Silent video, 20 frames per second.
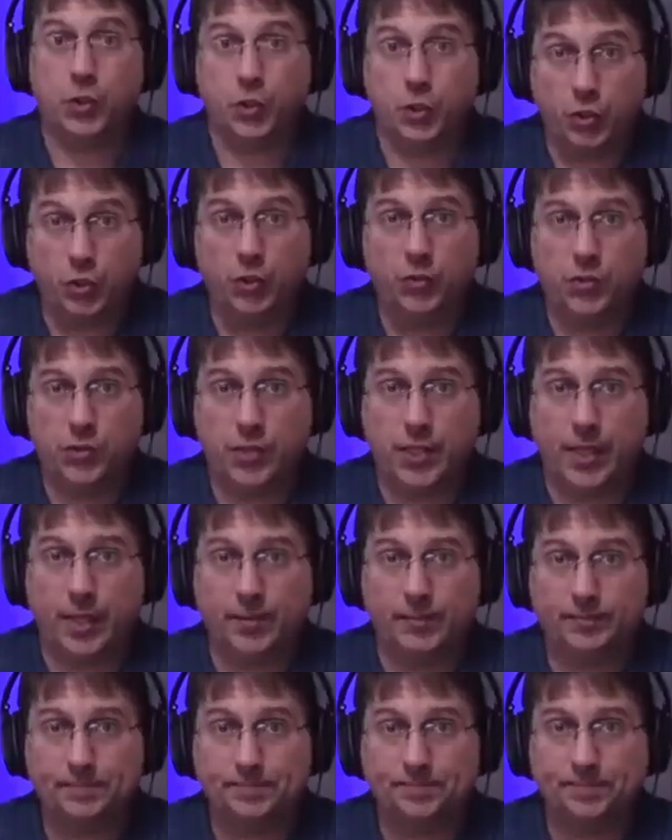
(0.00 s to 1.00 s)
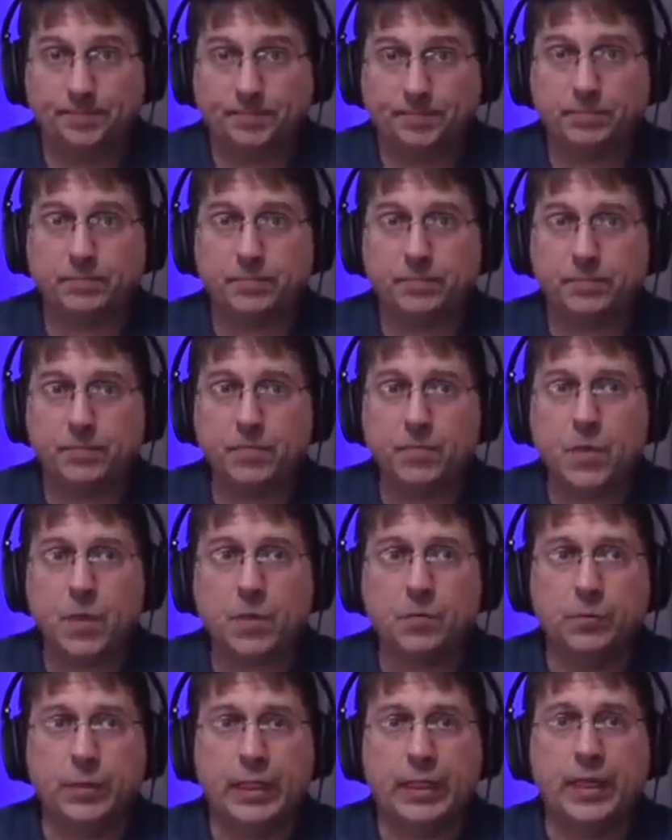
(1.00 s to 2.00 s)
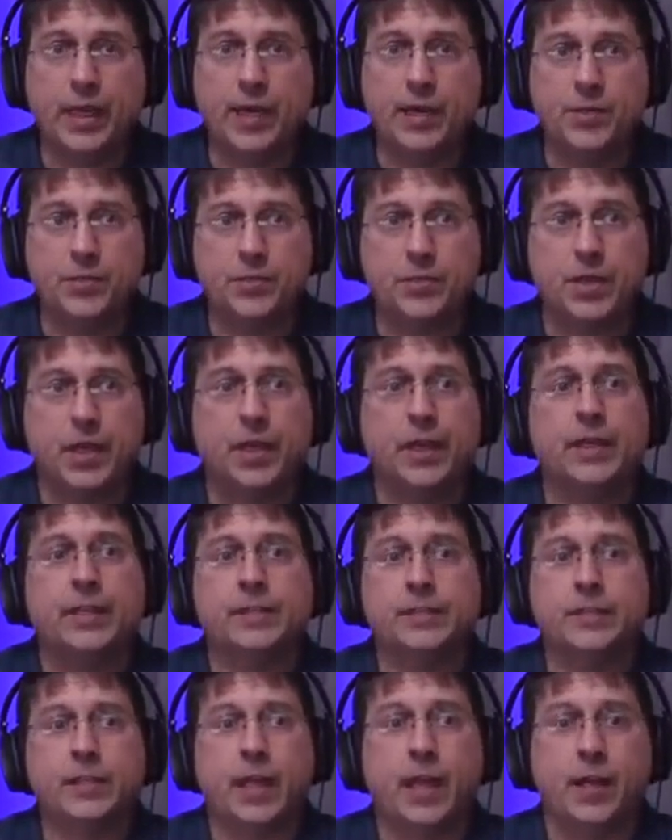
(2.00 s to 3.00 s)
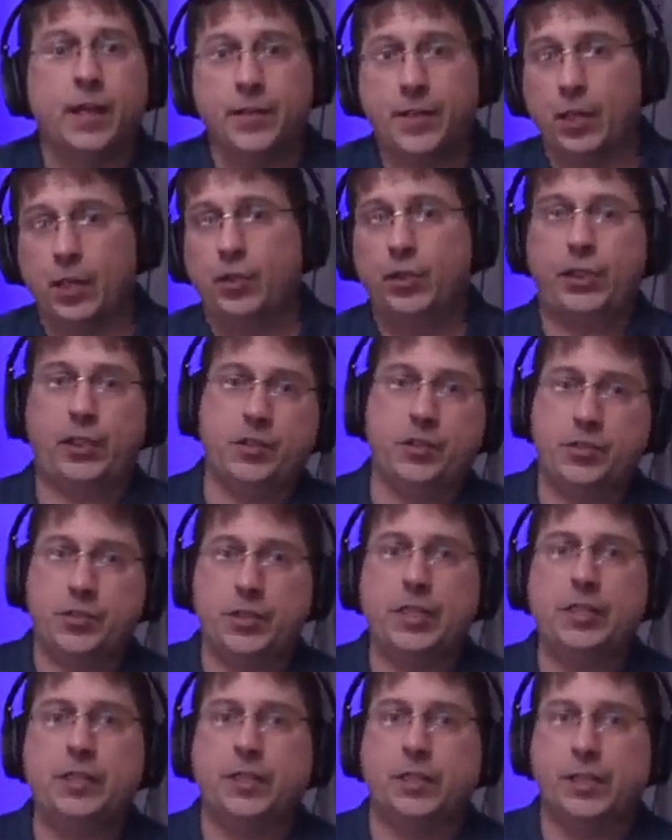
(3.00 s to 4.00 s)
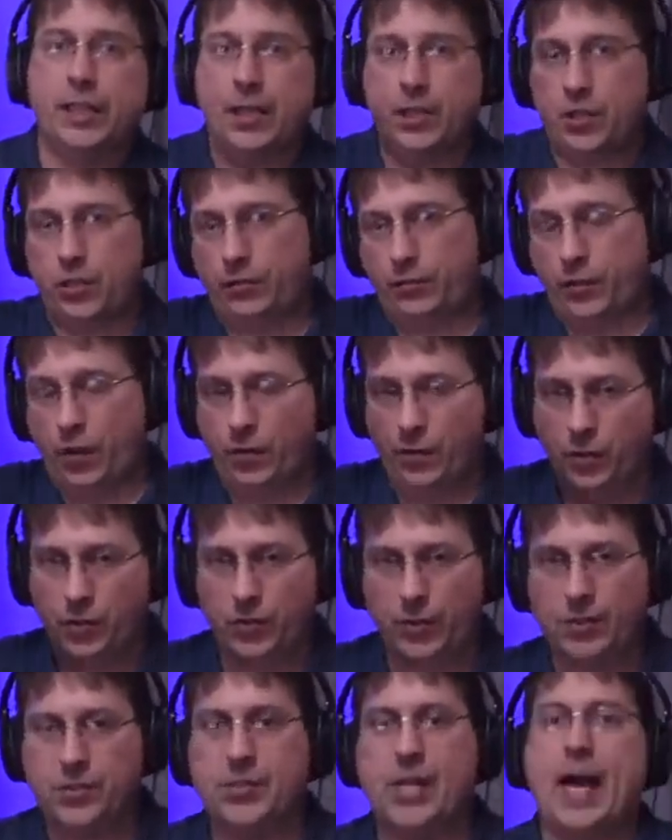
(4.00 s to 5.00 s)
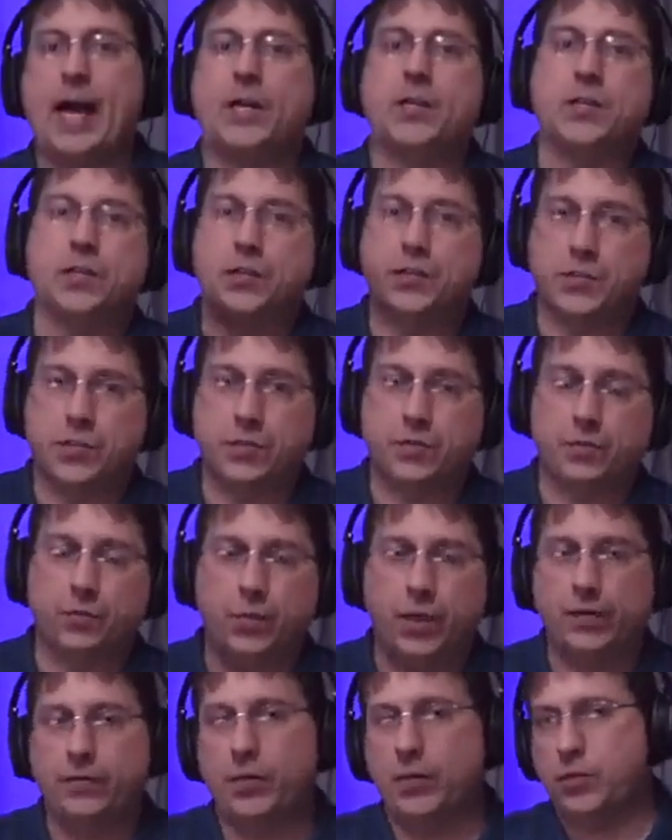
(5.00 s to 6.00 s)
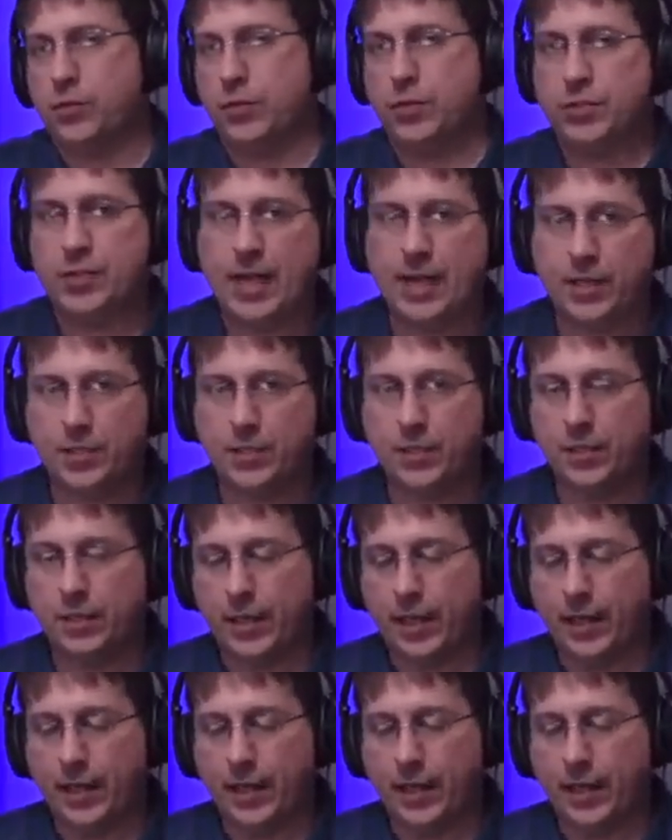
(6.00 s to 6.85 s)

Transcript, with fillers: using, because there you can see the ledger, all the transactions and whatever the transaction